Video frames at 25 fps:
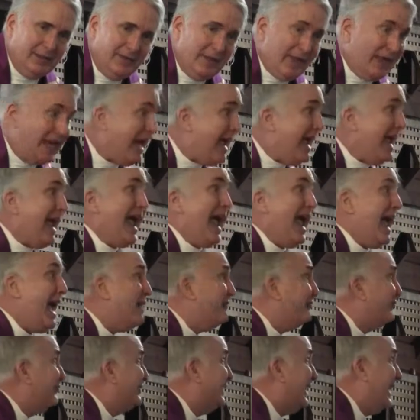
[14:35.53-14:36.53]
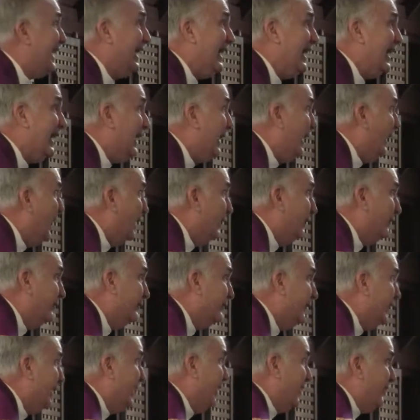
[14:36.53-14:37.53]
that I have to have
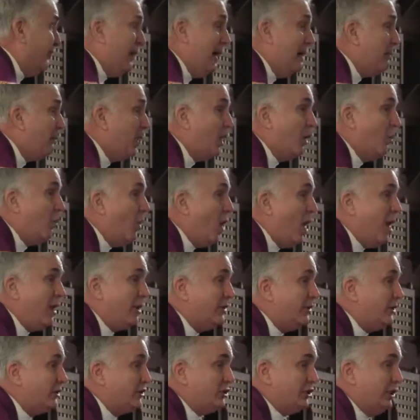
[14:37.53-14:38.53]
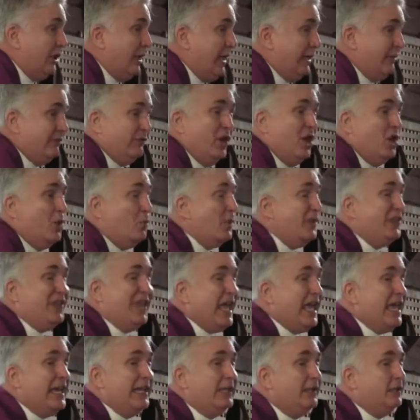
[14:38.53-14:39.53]
if I'm going to walk this life with
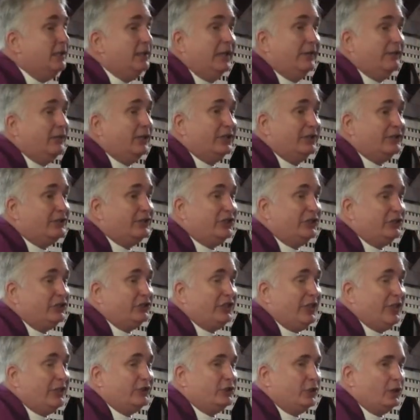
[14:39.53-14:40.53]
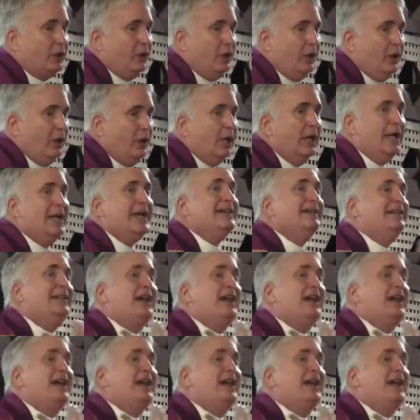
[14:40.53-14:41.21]
any level of success at all.